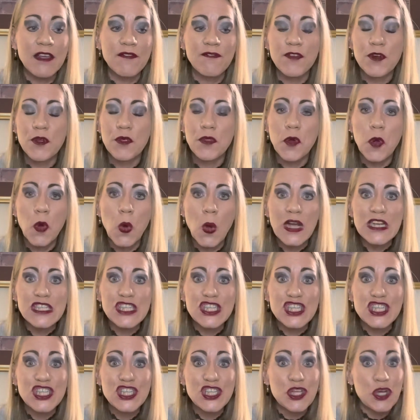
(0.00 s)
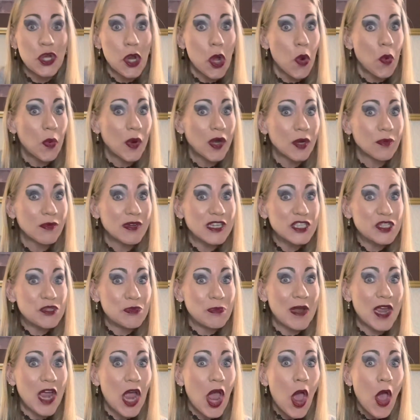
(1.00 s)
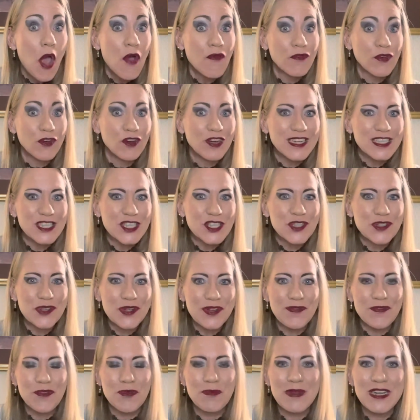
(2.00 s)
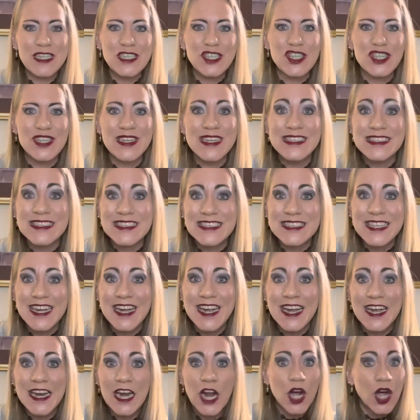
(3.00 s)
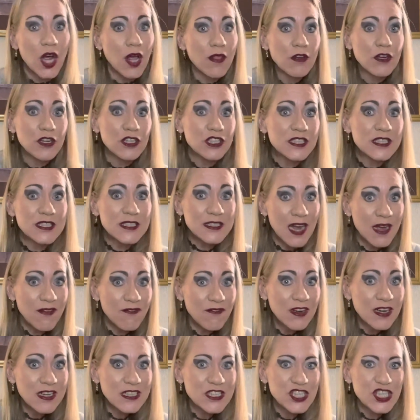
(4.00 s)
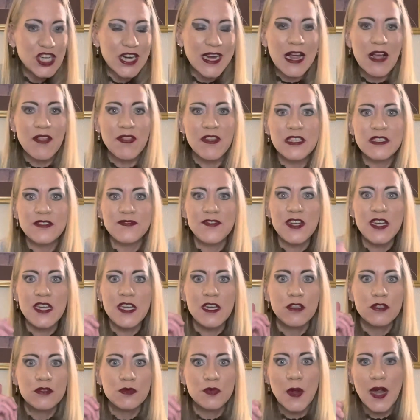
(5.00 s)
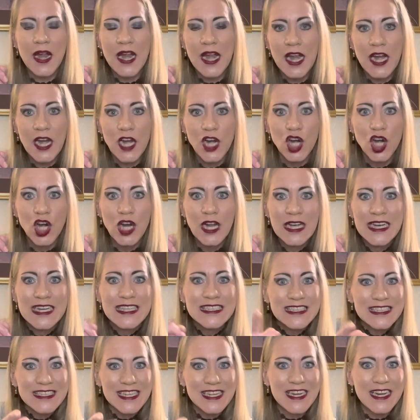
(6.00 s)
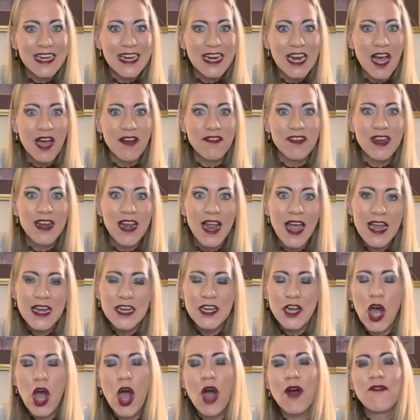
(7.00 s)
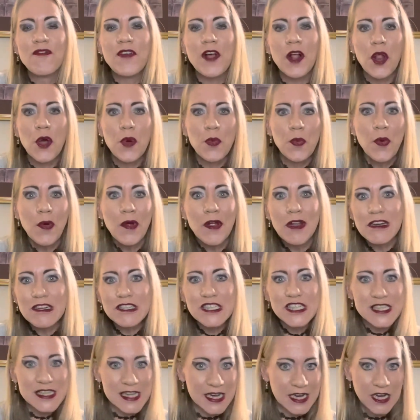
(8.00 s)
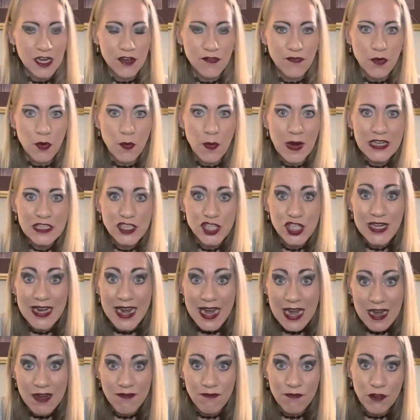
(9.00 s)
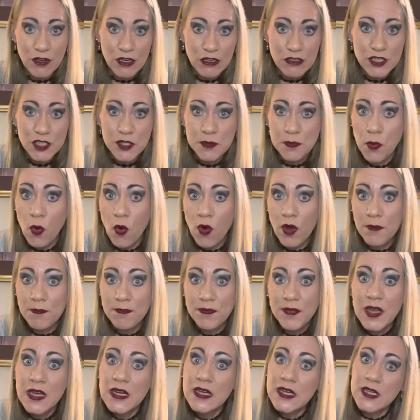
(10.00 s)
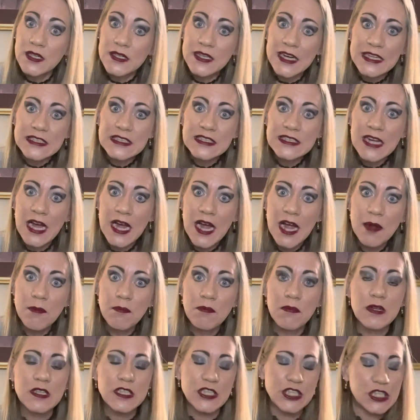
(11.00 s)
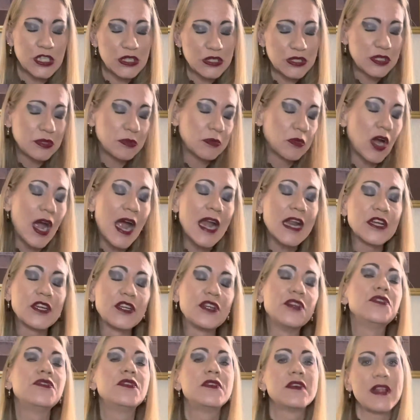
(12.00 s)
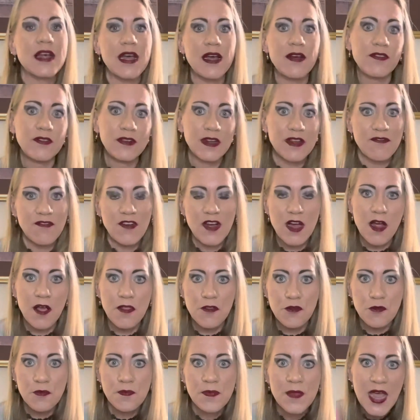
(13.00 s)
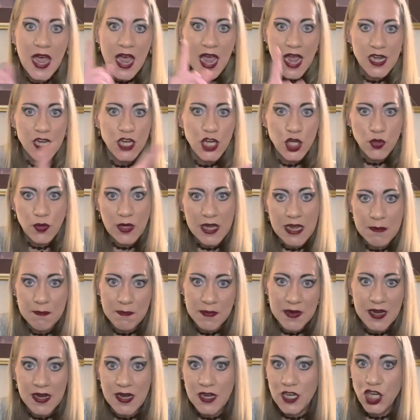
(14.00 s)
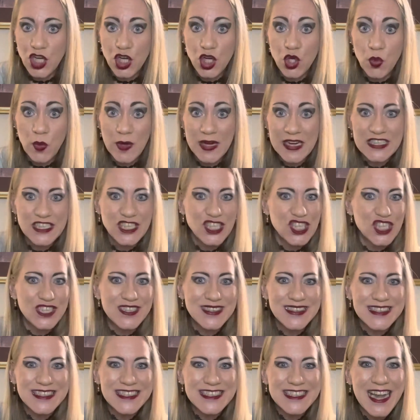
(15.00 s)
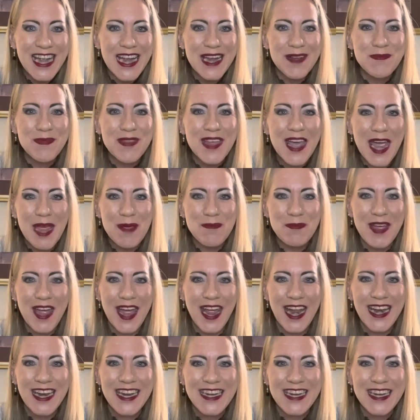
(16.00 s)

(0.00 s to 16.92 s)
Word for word: further questions, you know where to reach me for additional information, insight, and other good stuff. Check out these videos right here. Sending love and light to all fellow warriors. Thank you for watching and for your support. Till next time, let's show some gratitude to the Heavenly Father, and you keep being you. In Jesus' name, amen.